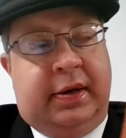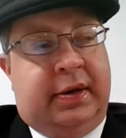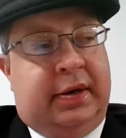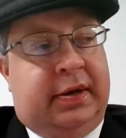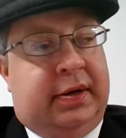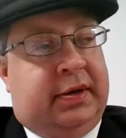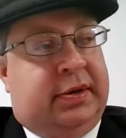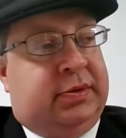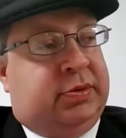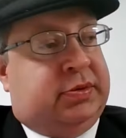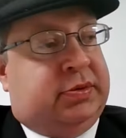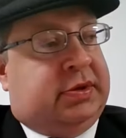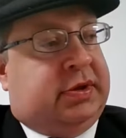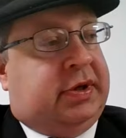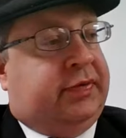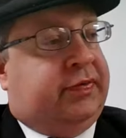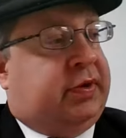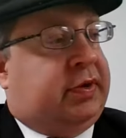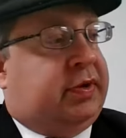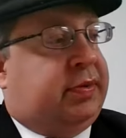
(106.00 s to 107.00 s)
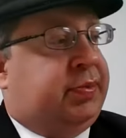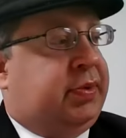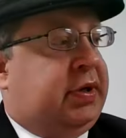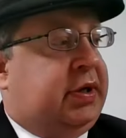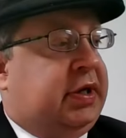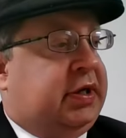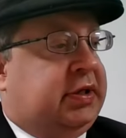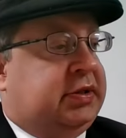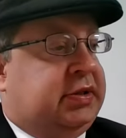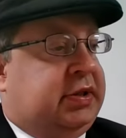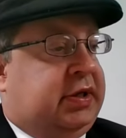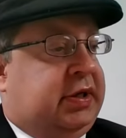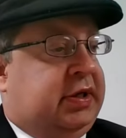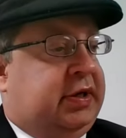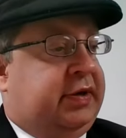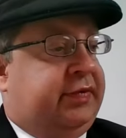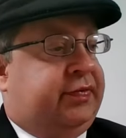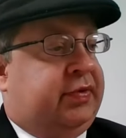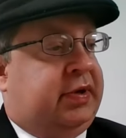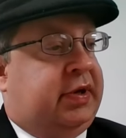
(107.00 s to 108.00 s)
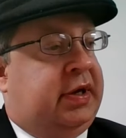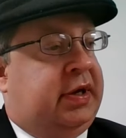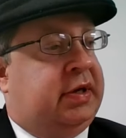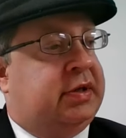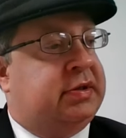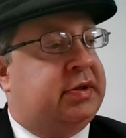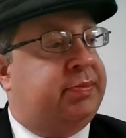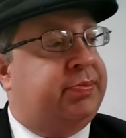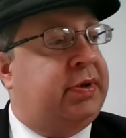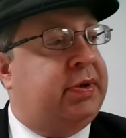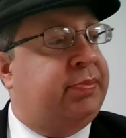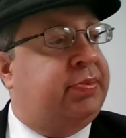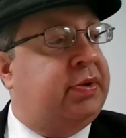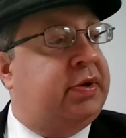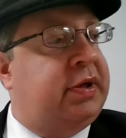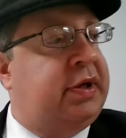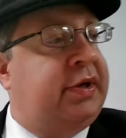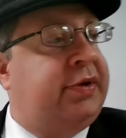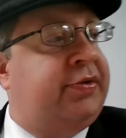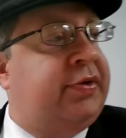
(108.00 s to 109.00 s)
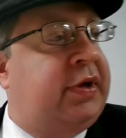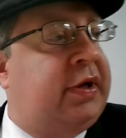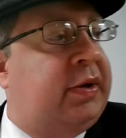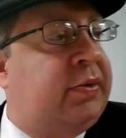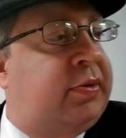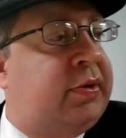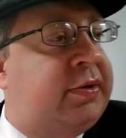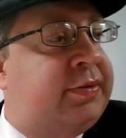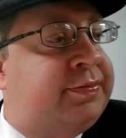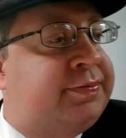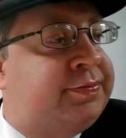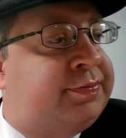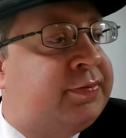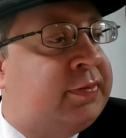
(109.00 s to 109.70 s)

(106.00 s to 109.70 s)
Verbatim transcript: and it was given to me as a gift. Some people like that one.